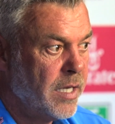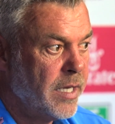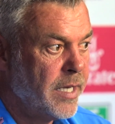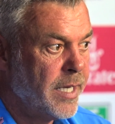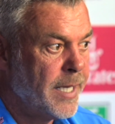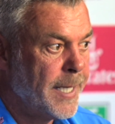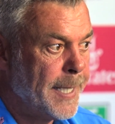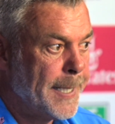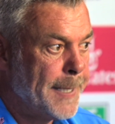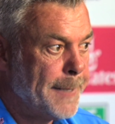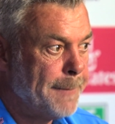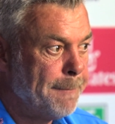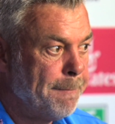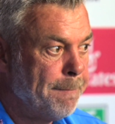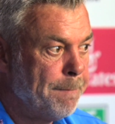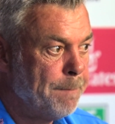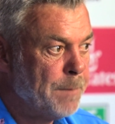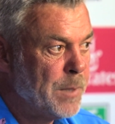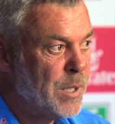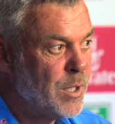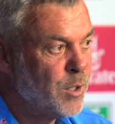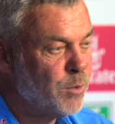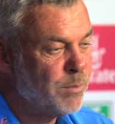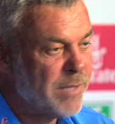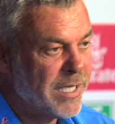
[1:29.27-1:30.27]

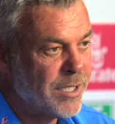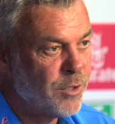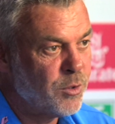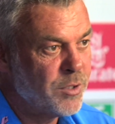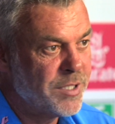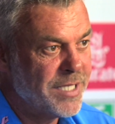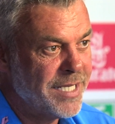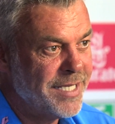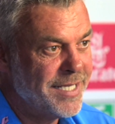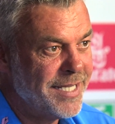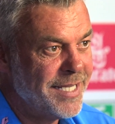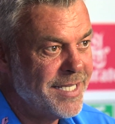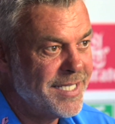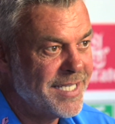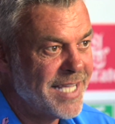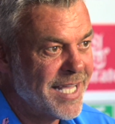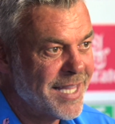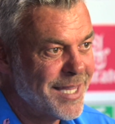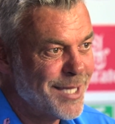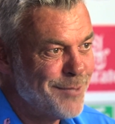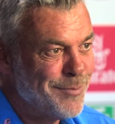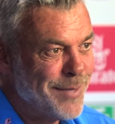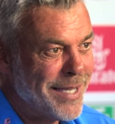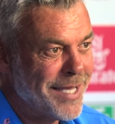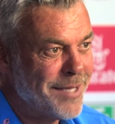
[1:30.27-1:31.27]
My OCD is
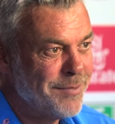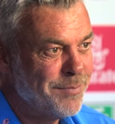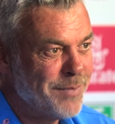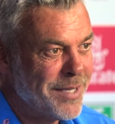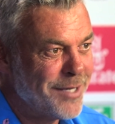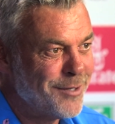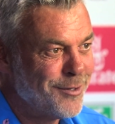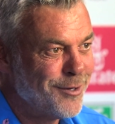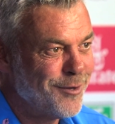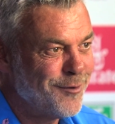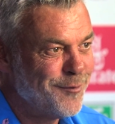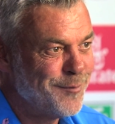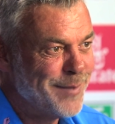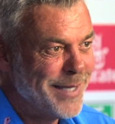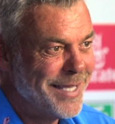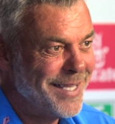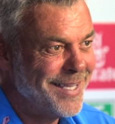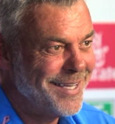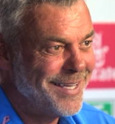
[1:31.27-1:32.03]
getting the better of me.